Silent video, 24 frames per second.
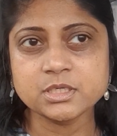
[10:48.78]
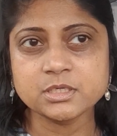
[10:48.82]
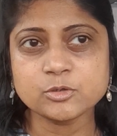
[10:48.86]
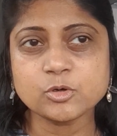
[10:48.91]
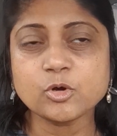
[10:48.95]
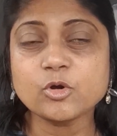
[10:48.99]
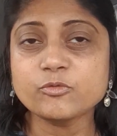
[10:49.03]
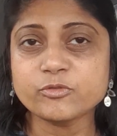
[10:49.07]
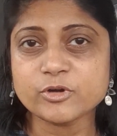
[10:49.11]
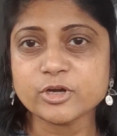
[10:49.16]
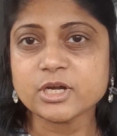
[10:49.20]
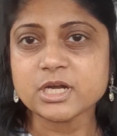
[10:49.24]

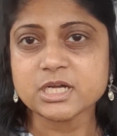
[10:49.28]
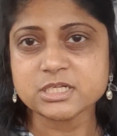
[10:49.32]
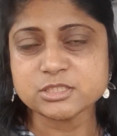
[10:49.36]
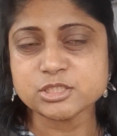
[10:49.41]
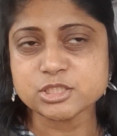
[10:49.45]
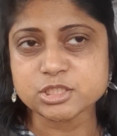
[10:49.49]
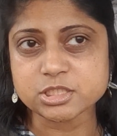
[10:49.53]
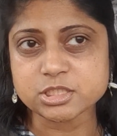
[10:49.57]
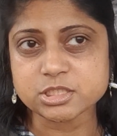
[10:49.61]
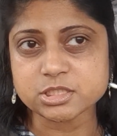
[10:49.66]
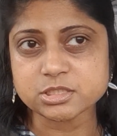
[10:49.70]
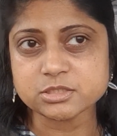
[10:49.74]
over
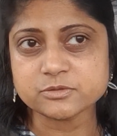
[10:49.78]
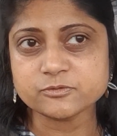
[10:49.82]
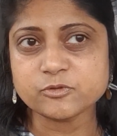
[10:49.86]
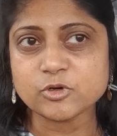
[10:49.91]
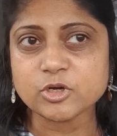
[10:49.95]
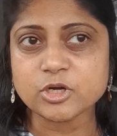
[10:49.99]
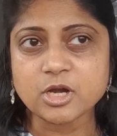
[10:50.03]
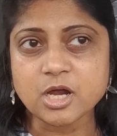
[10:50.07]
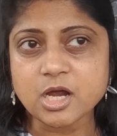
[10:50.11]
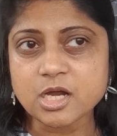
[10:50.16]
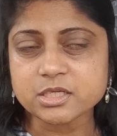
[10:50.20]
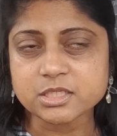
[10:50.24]
under
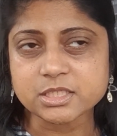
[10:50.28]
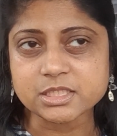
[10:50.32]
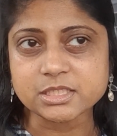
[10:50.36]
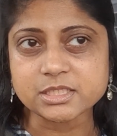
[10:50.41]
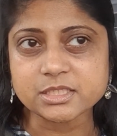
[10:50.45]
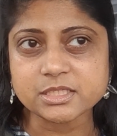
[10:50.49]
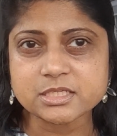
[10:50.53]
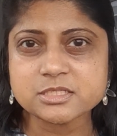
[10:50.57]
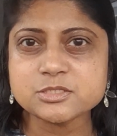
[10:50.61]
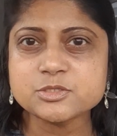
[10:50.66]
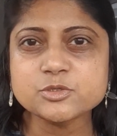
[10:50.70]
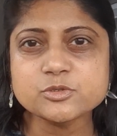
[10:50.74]
for
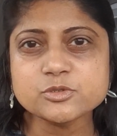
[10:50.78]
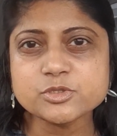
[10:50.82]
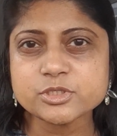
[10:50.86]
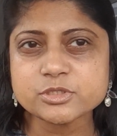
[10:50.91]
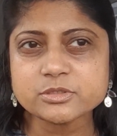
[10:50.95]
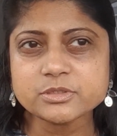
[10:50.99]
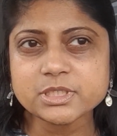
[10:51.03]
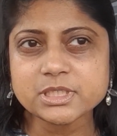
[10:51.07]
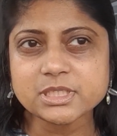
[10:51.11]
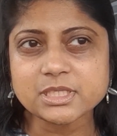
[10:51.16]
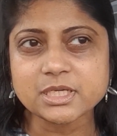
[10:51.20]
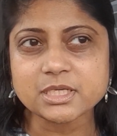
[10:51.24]
hockey is
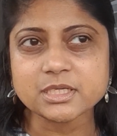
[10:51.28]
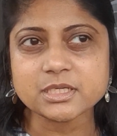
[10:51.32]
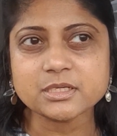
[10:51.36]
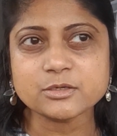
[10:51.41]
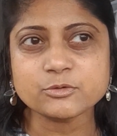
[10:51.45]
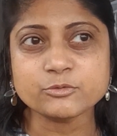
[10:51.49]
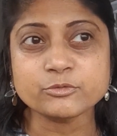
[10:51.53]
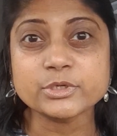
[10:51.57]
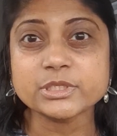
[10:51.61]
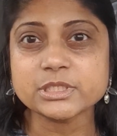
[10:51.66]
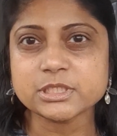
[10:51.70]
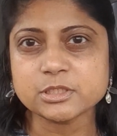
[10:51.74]
usually like
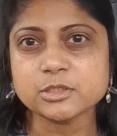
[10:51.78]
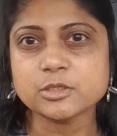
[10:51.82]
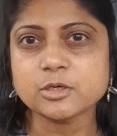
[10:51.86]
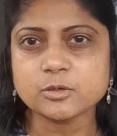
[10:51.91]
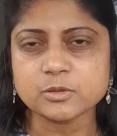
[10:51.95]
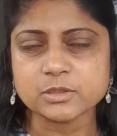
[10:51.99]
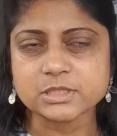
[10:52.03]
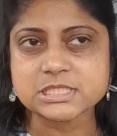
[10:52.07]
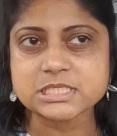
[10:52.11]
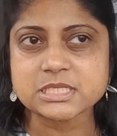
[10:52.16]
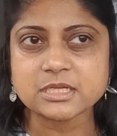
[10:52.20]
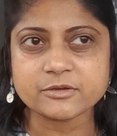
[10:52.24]
really low.
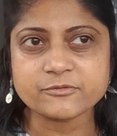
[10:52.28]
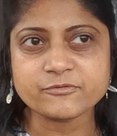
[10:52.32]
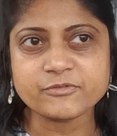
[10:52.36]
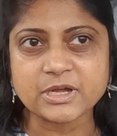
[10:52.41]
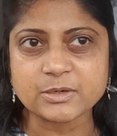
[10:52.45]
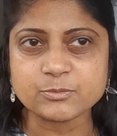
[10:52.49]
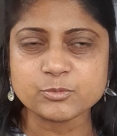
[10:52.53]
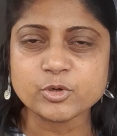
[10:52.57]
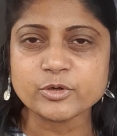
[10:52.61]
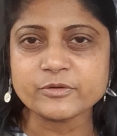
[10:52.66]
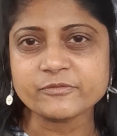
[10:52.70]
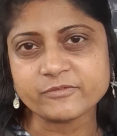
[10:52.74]
It's like
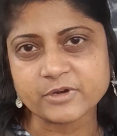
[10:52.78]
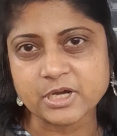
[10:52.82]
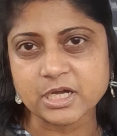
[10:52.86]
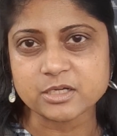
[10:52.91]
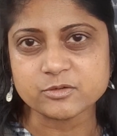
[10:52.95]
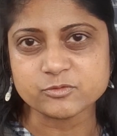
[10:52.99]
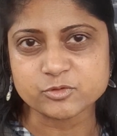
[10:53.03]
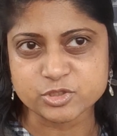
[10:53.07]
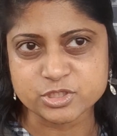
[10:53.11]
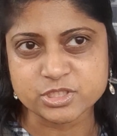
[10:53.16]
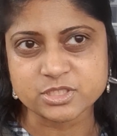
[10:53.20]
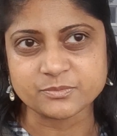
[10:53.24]

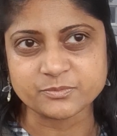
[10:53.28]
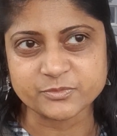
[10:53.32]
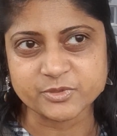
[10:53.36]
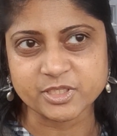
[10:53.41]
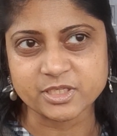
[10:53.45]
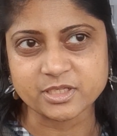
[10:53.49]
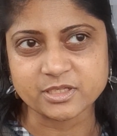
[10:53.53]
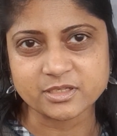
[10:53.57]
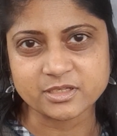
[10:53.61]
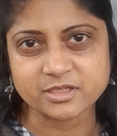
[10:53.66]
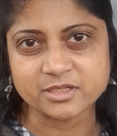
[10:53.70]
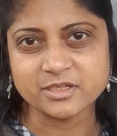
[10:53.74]
5.5 or
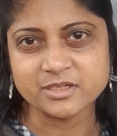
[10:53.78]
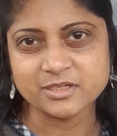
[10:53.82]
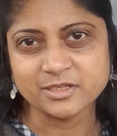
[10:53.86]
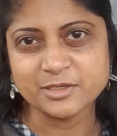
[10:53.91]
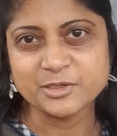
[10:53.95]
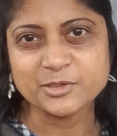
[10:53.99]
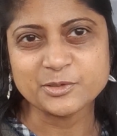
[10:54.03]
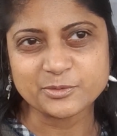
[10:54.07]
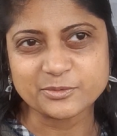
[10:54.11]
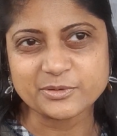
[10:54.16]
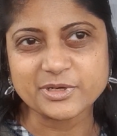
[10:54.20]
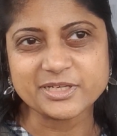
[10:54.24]
something,
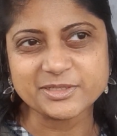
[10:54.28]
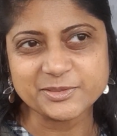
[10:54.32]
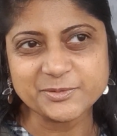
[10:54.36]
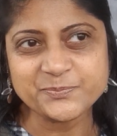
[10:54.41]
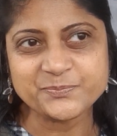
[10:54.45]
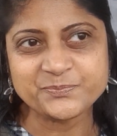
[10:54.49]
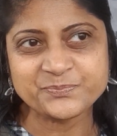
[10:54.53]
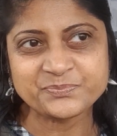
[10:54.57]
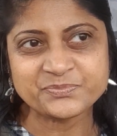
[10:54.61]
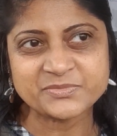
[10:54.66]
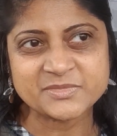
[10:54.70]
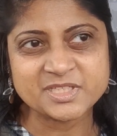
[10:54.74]
right?
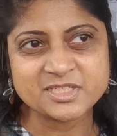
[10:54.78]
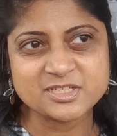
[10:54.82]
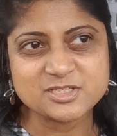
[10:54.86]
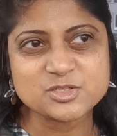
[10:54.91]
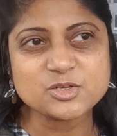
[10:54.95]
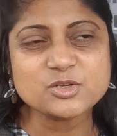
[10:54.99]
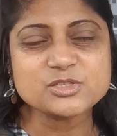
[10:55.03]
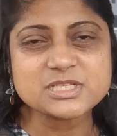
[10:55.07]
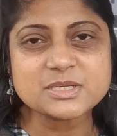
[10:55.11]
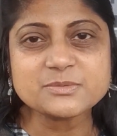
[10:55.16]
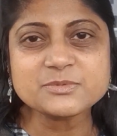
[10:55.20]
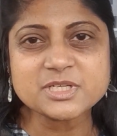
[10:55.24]

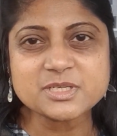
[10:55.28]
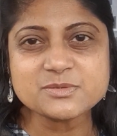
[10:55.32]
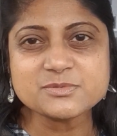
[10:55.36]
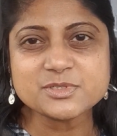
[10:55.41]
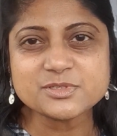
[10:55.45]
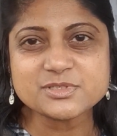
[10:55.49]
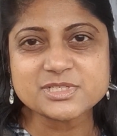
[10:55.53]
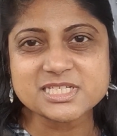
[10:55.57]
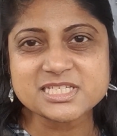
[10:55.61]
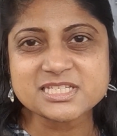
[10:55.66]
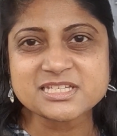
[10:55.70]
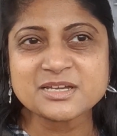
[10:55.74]
So sometimes
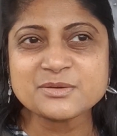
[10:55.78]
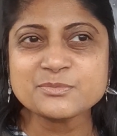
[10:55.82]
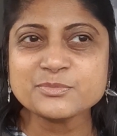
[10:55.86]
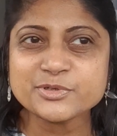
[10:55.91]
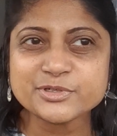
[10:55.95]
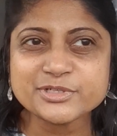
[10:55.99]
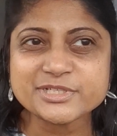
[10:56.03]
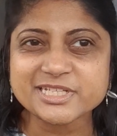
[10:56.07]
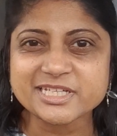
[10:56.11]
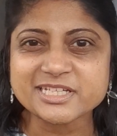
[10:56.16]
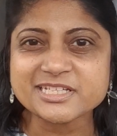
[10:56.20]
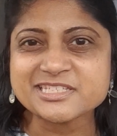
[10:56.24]
you just can't
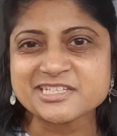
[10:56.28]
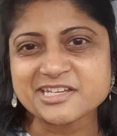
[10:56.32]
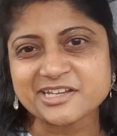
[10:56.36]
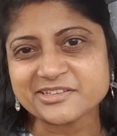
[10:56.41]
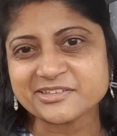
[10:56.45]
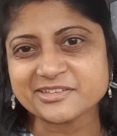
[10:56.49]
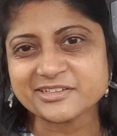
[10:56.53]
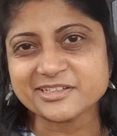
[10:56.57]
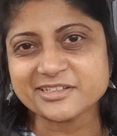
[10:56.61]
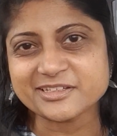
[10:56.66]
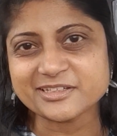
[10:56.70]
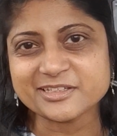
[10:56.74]
predict, I
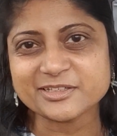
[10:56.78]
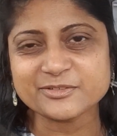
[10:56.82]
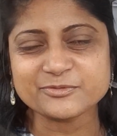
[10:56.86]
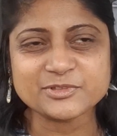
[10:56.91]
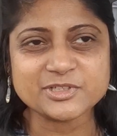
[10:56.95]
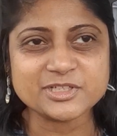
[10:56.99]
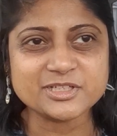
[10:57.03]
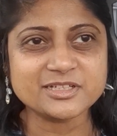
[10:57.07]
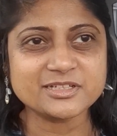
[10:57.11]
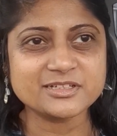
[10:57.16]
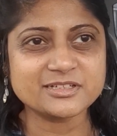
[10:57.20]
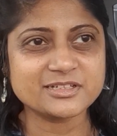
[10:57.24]
think, if
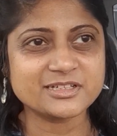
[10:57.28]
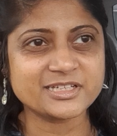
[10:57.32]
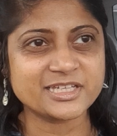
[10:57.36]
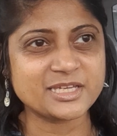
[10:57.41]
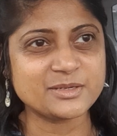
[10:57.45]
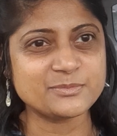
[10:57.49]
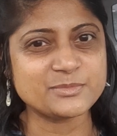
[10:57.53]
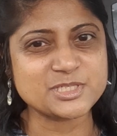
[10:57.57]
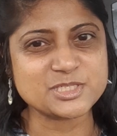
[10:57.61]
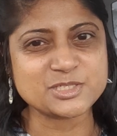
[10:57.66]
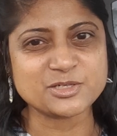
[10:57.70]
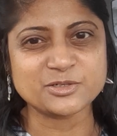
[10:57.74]
the
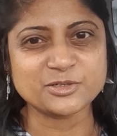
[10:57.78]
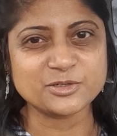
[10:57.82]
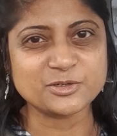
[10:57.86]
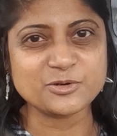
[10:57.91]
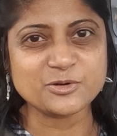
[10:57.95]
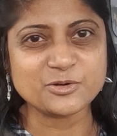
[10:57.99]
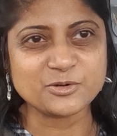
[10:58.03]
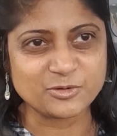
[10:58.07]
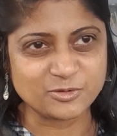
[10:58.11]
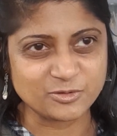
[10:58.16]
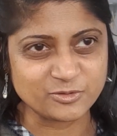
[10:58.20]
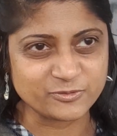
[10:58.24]
game is going to
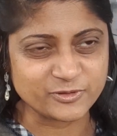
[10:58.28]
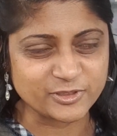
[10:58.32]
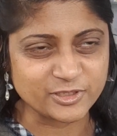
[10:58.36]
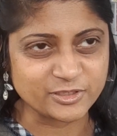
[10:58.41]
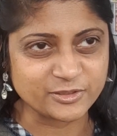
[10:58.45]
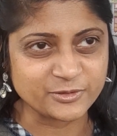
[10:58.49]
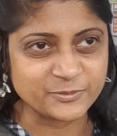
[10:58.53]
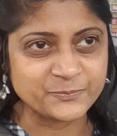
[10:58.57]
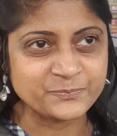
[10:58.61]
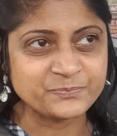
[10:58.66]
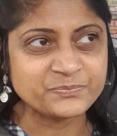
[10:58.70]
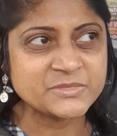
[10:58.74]
go
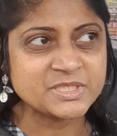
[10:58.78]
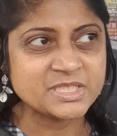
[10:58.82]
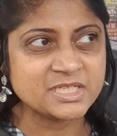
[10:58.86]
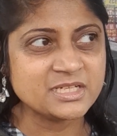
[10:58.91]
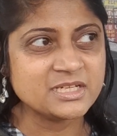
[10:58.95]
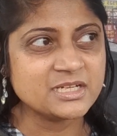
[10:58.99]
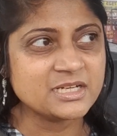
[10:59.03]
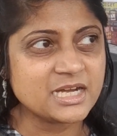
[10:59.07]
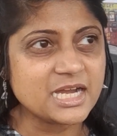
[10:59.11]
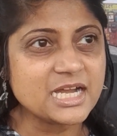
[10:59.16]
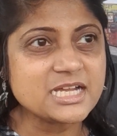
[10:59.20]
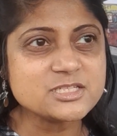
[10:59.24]
over.
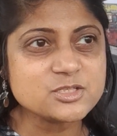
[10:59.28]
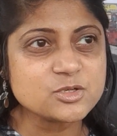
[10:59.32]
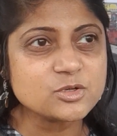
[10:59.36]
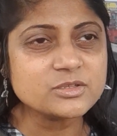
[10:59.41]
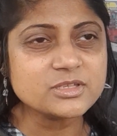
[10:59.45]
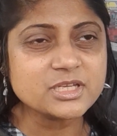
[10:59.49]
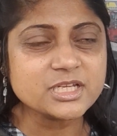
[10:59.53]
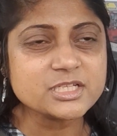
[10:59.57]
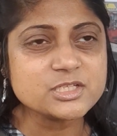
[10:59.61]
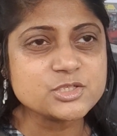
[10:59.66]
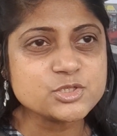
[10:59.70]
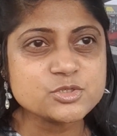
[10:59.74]
I don't
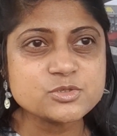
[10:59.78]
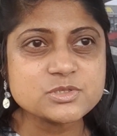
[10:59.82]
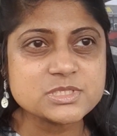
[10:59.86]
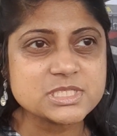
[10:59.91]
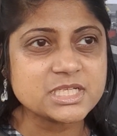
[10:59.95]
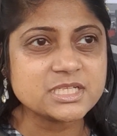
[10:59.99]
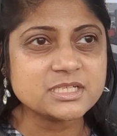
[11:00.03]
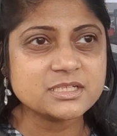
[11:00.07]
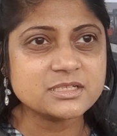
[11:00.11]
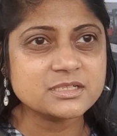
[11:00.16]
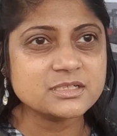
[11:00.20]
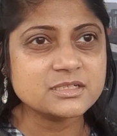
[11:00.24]
like
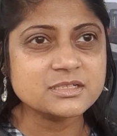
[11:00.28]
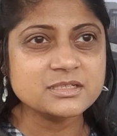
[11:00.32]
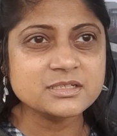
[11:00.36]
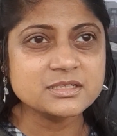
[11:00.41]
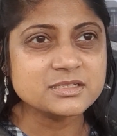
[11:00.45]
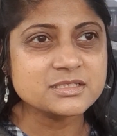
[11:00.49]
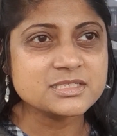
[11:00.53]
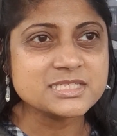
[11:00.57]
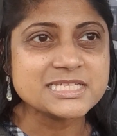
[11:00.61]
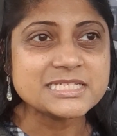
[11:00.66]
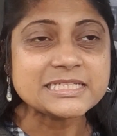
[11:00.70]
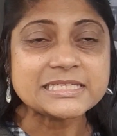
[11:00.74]
choosing
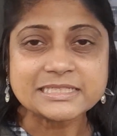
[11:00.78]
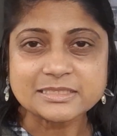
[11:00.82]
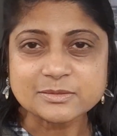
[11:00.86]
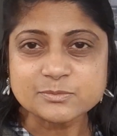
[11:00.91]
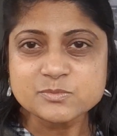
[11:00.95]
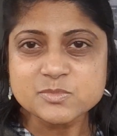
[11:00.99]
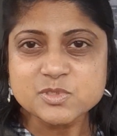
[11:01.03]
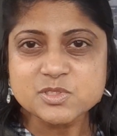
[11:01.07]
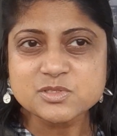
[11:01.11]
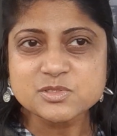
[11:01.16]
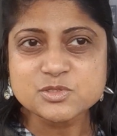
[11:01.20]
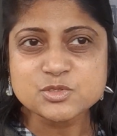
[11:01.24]

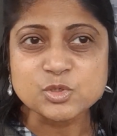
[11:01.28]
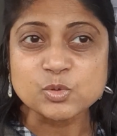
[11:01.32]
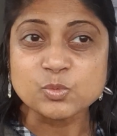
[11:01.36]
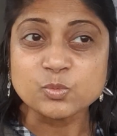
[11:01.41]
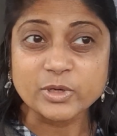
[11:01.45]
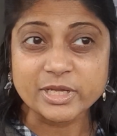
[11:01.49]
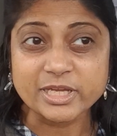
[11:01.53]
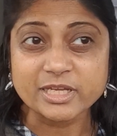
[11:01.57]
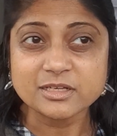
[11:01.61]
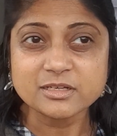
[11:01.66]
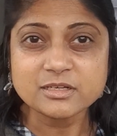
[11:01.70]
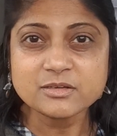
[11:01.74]
teams to
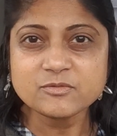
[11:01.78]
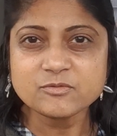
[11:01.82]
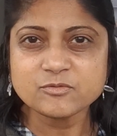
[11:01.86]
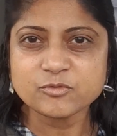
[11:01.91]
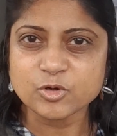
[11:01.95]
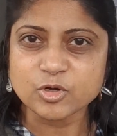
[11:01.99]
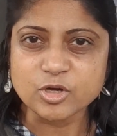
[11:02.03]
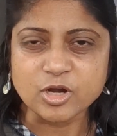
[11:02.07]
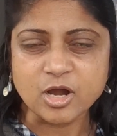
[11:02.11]
win for